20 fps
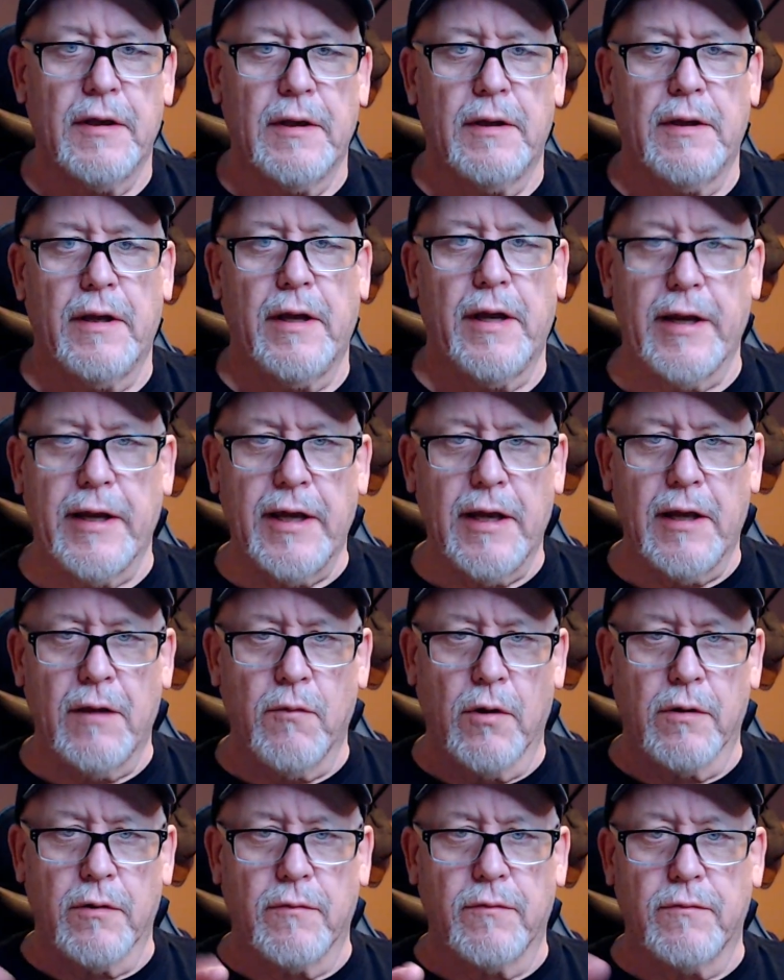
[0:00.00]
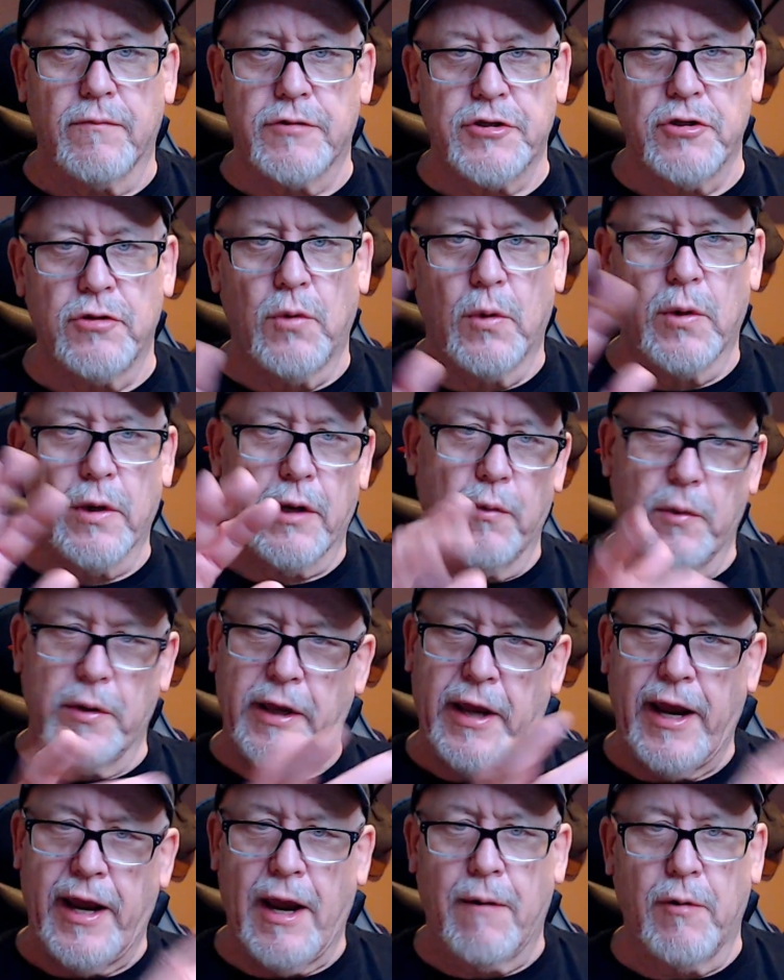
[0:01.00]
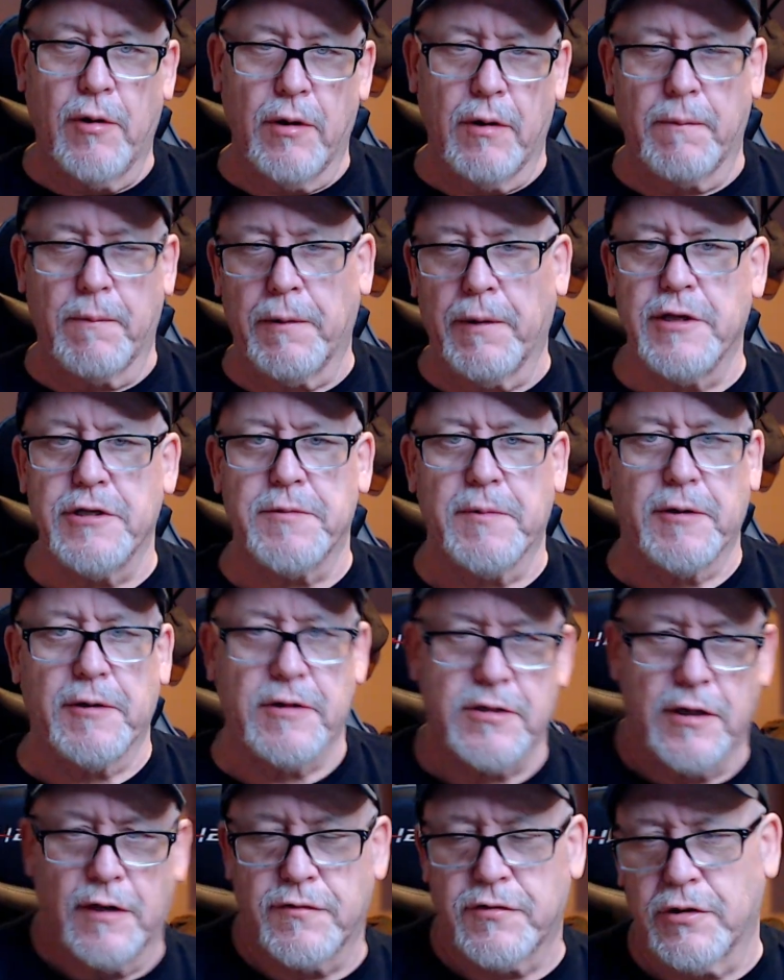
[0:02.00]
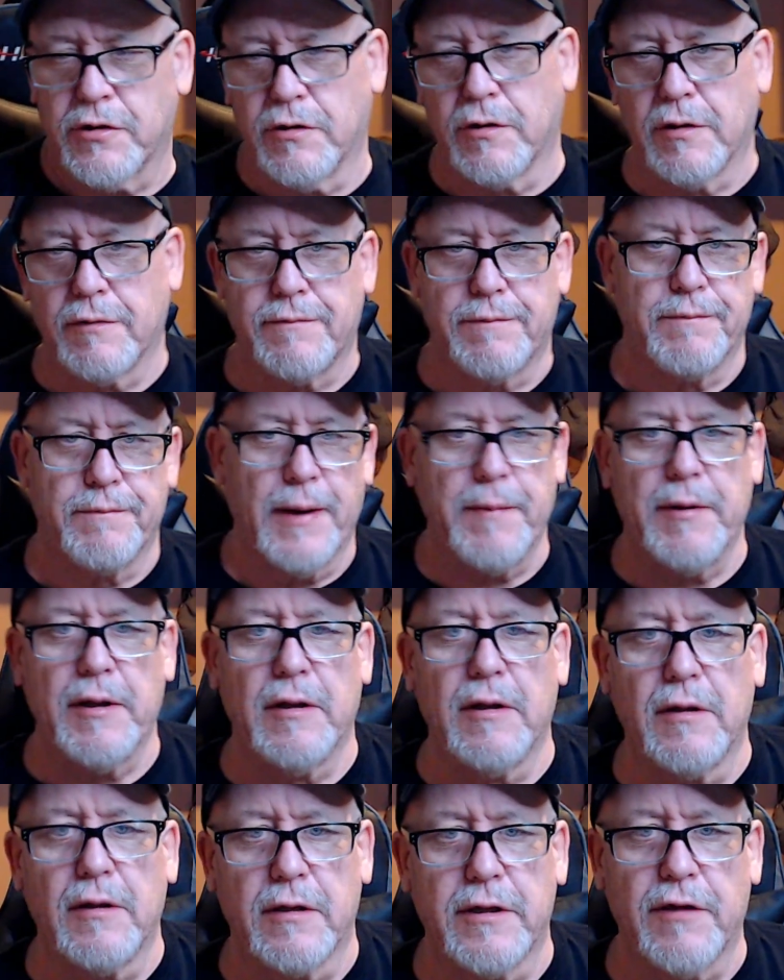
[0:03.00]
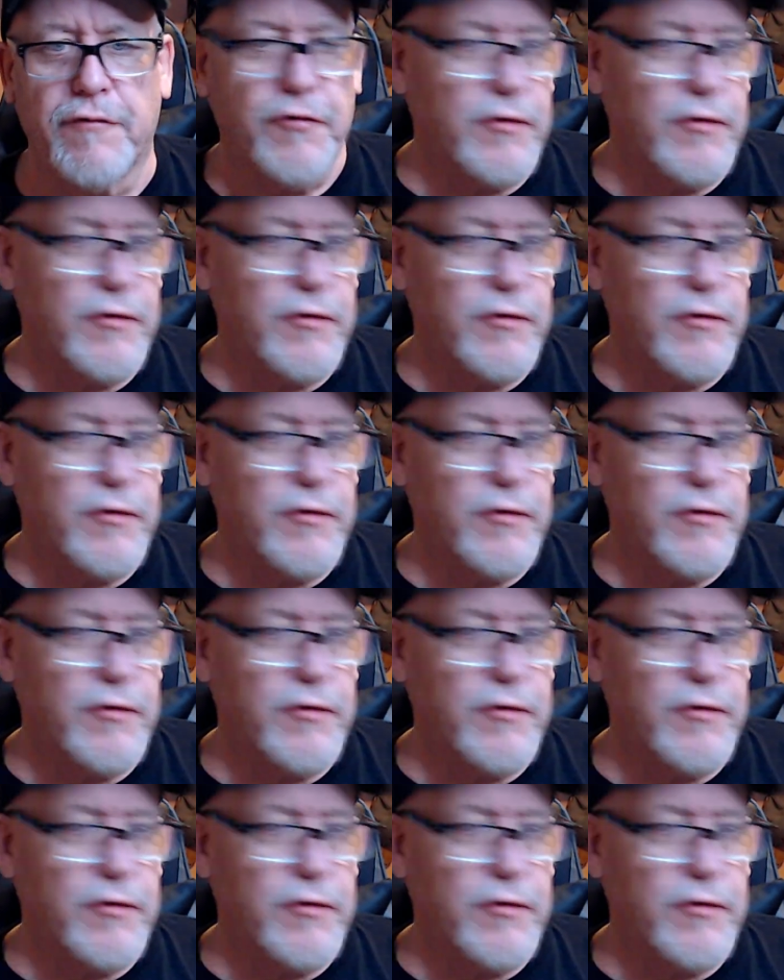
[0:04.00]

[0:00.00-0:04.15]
And again, we're still working with camera and placement and stuff, so it may be a little different